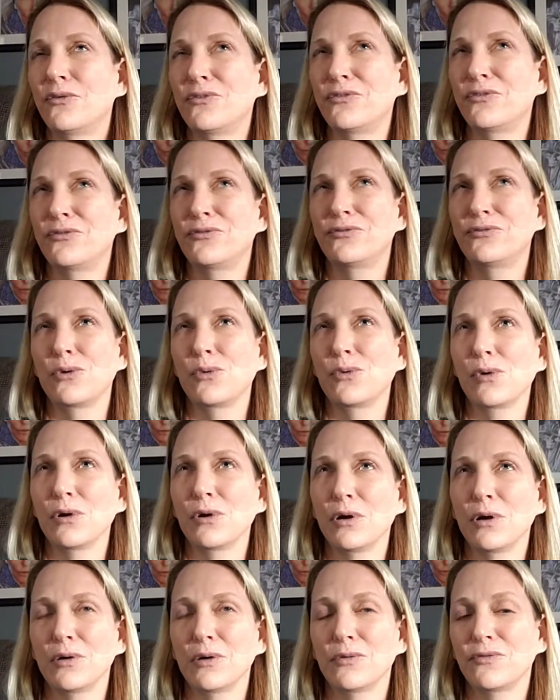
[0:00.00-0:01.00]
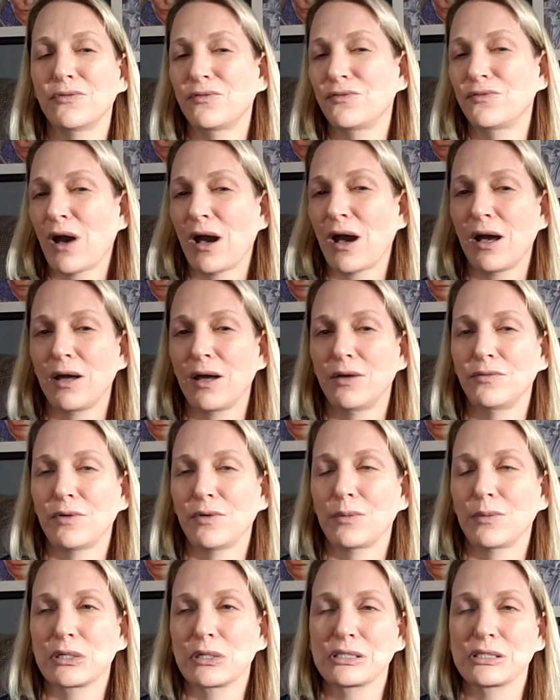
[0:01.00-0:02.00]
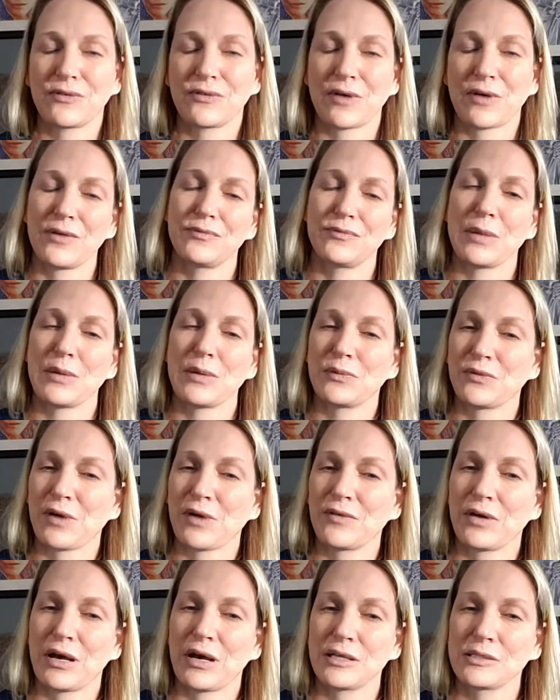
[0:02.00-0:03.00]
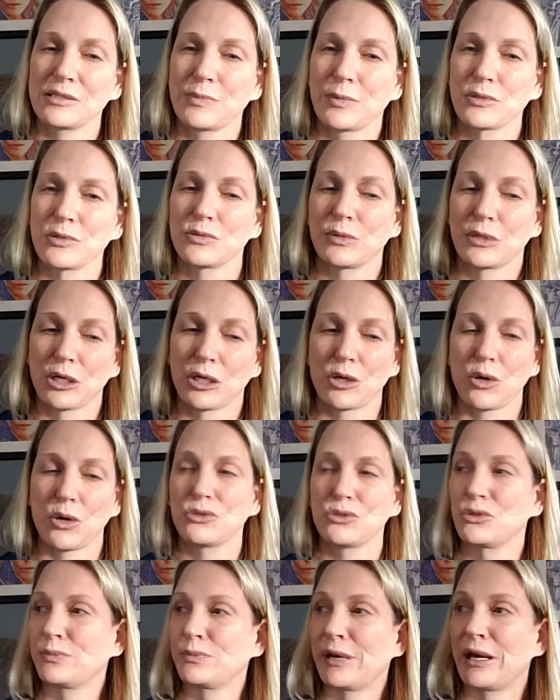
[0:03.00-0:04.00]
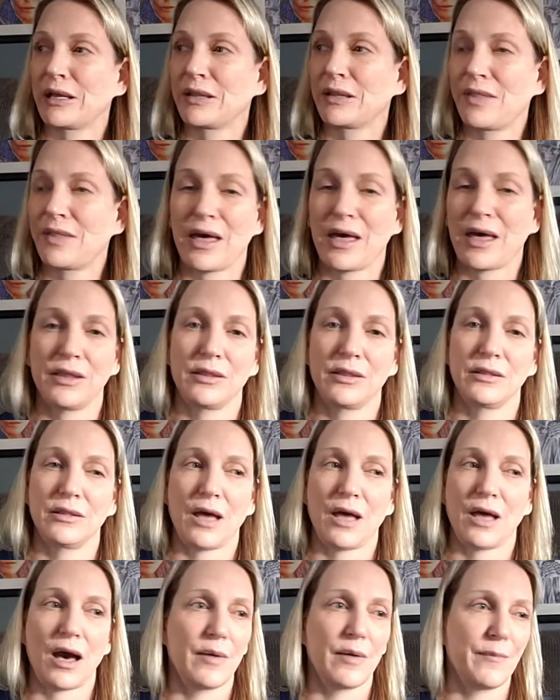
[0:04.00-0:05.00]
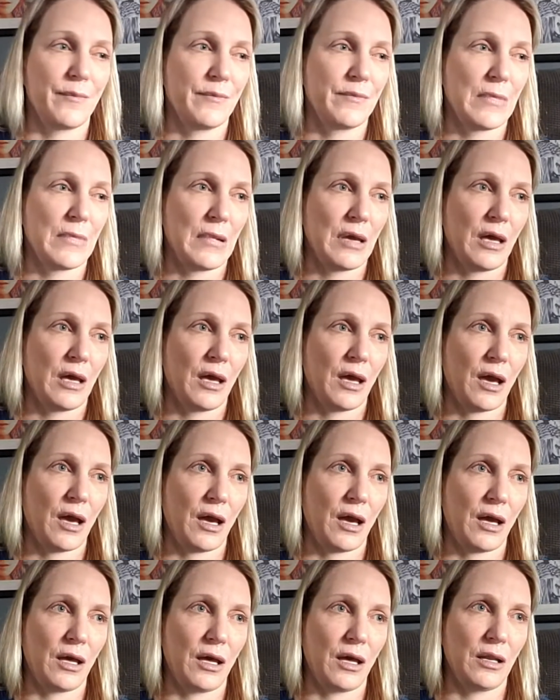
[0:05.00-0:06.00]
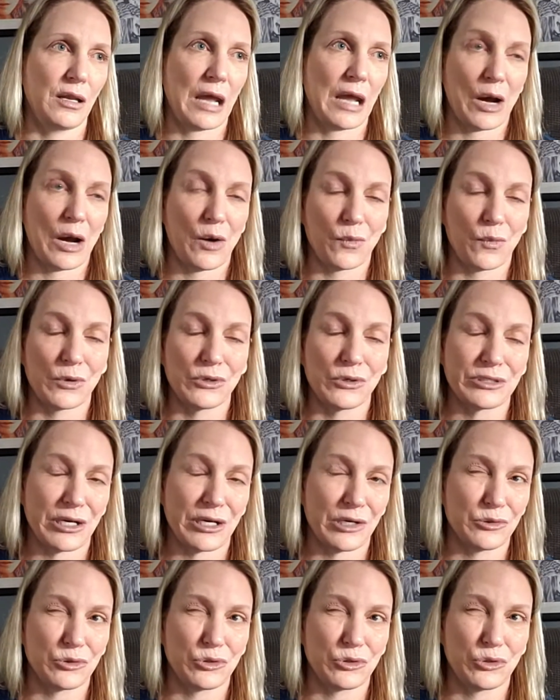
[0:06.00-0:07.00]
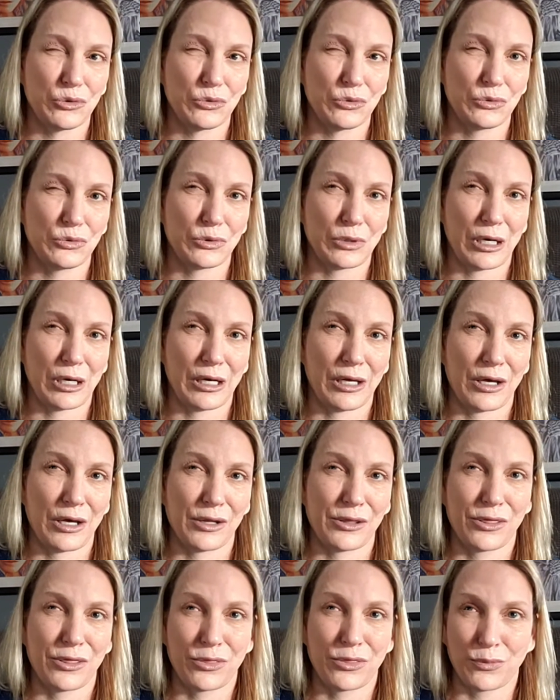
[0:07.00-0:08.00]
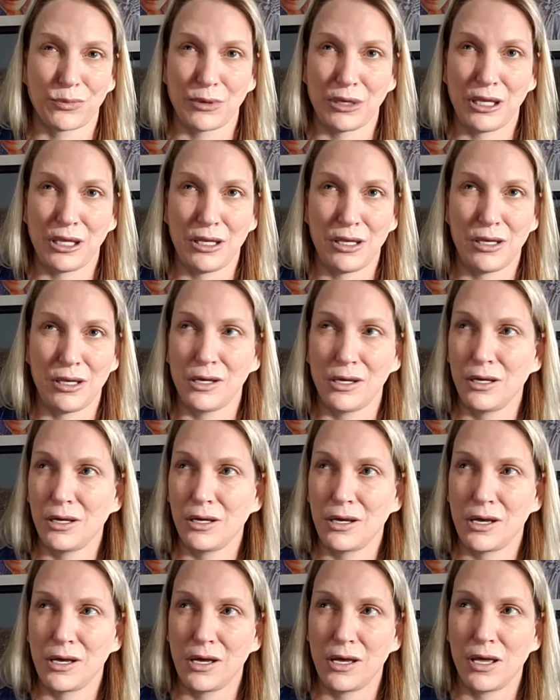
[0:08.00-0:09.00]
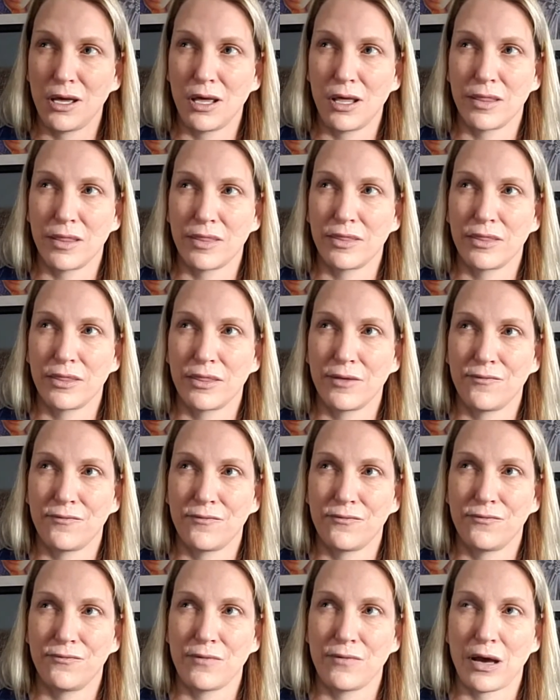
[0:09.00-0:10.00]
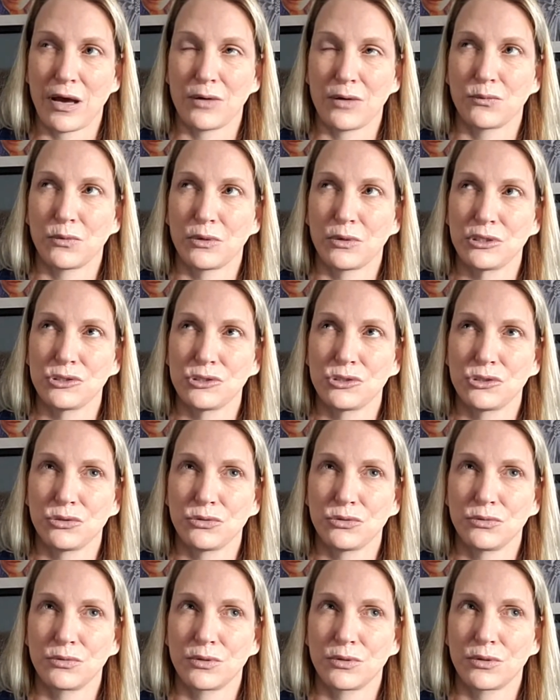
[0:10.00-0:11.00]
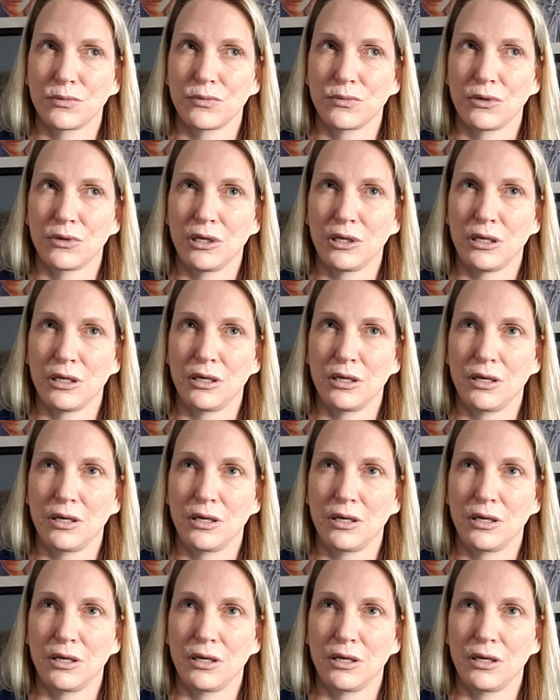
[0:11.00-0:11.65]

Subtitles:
4 or 5, I want to say 5, maybe 5 hospitals we could go to back then. And now we're down to 3 and the 1, 2, 3,